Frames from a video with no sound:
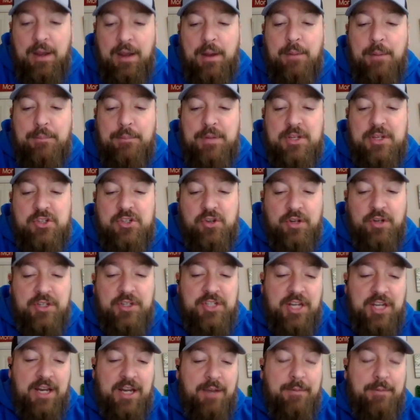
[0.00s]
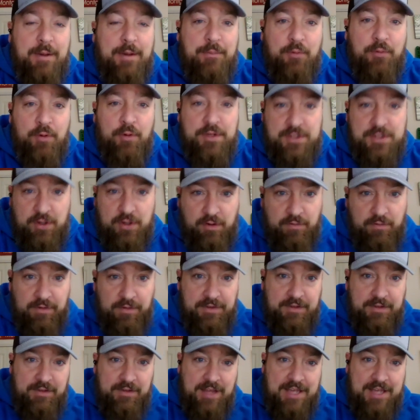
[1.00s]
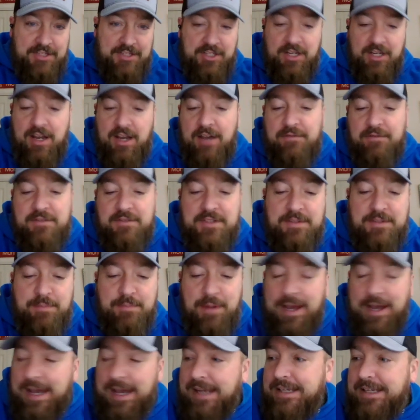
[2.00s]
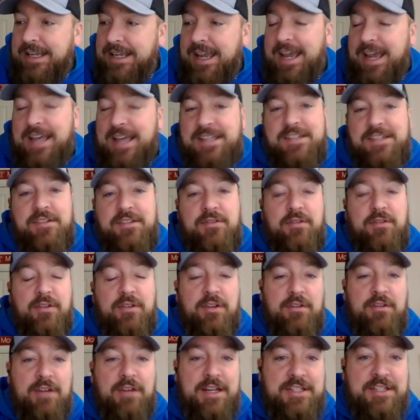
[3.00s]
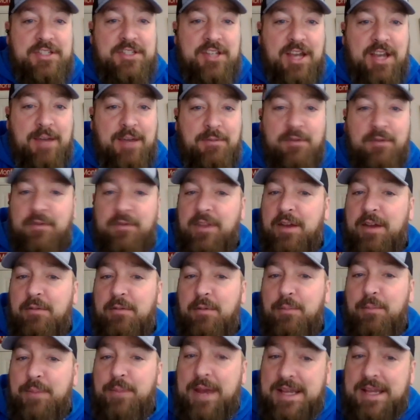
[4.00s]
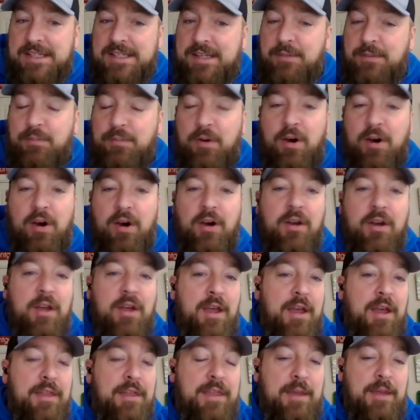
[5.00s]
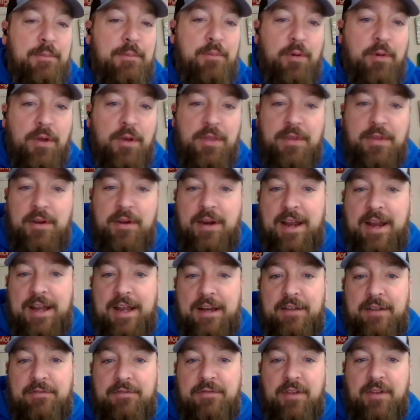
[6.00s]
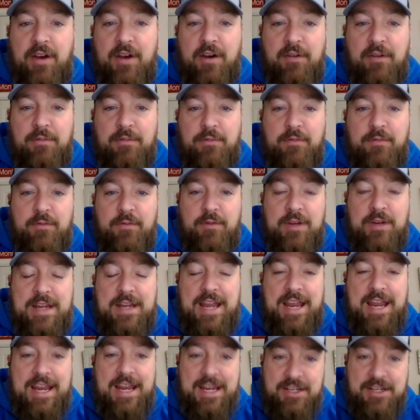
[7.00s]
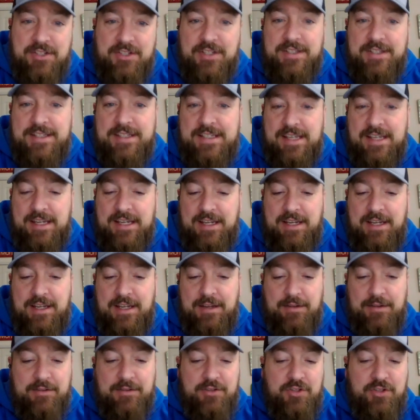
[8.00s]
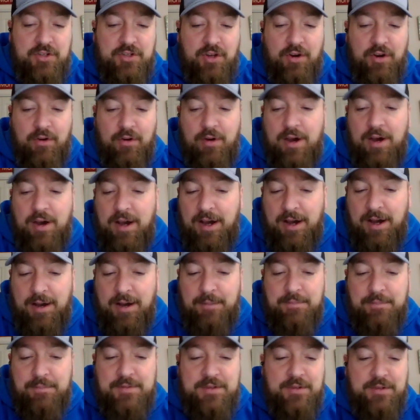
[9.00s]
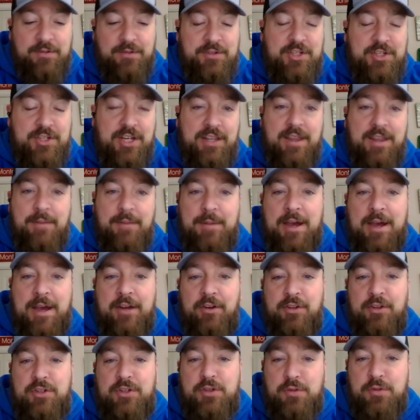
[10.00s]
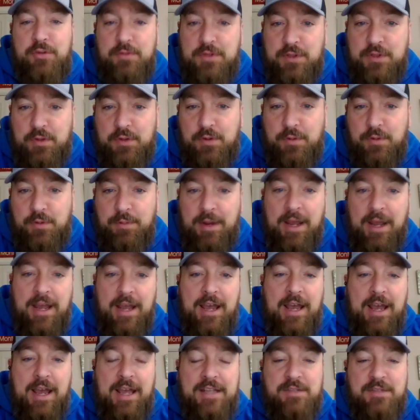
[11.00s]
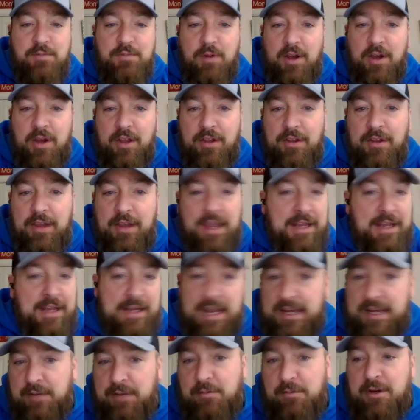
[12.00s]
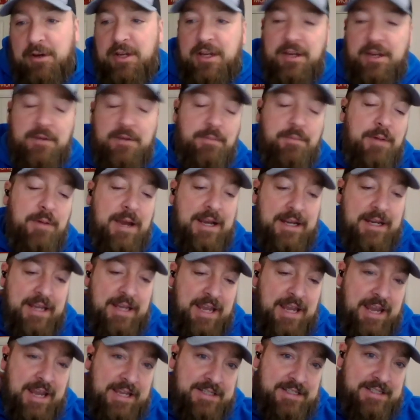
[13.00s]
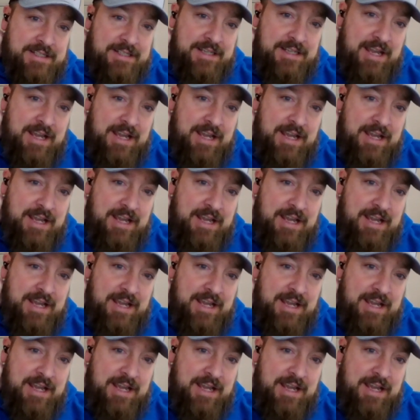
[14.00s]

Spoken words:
Be sure to check out my boys over at the Clashing Conferences podcast. They're doing a great job over there with basketball. They put their NFL free agency show up. So check them out on YouTube as well and anywhere you get your podcasts.